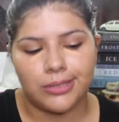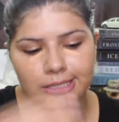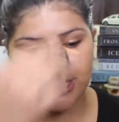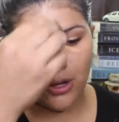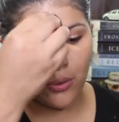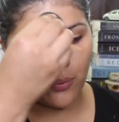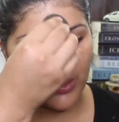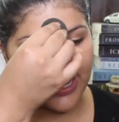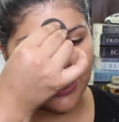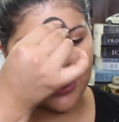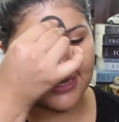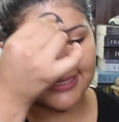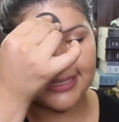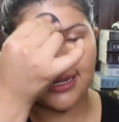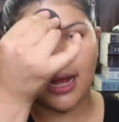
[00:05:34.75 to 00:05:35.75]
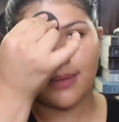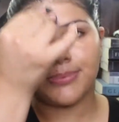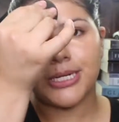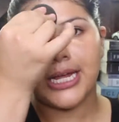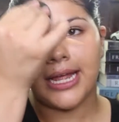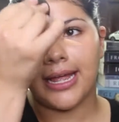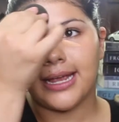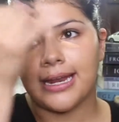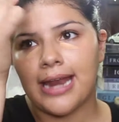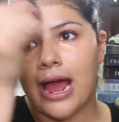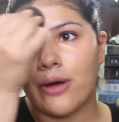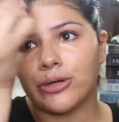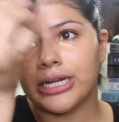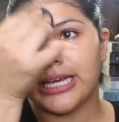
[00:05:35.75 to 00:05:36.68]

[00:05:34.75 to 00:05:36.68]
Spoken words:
So we kind of stopped hanging out.